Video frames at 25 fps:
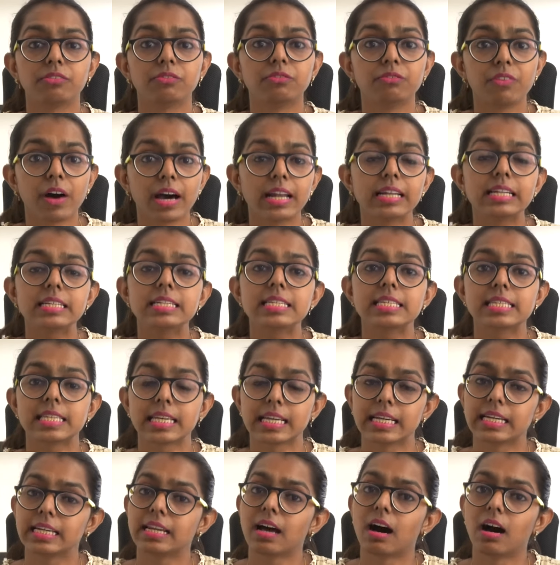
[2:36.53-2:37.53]
one
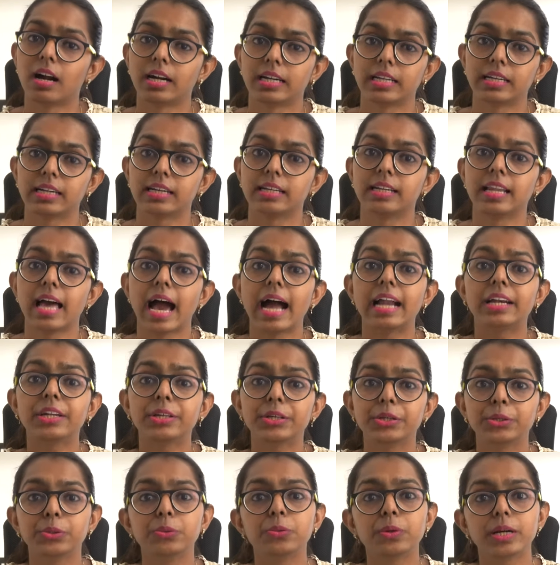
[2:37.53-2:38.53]
single article, and
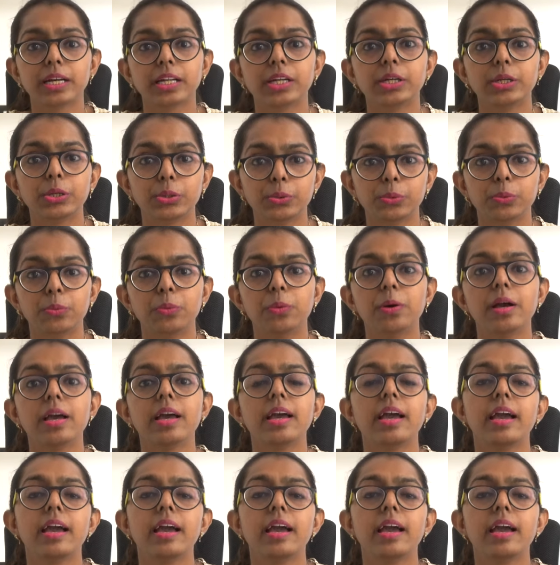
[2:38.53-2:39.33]
you can too